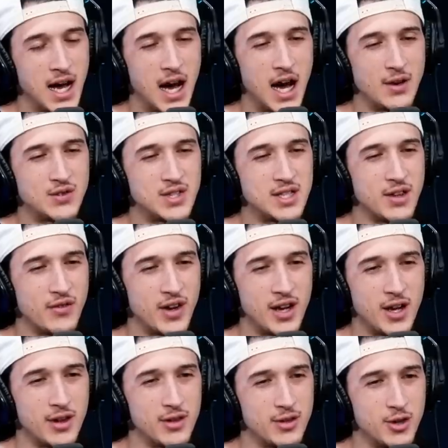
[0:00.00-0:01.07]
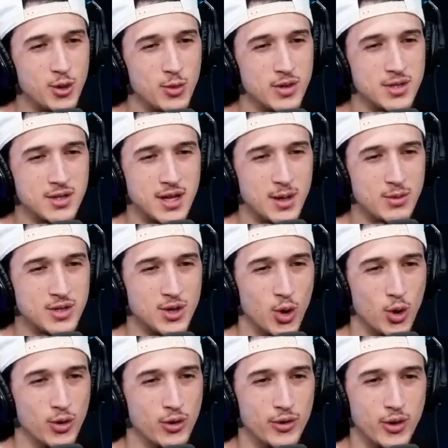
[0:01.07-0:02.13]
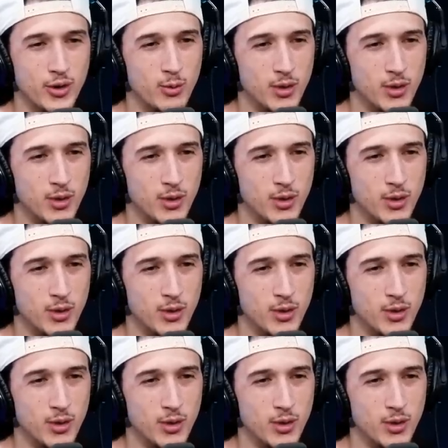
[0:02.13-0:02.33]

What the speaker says: I've seen the video. The dude was an older dude.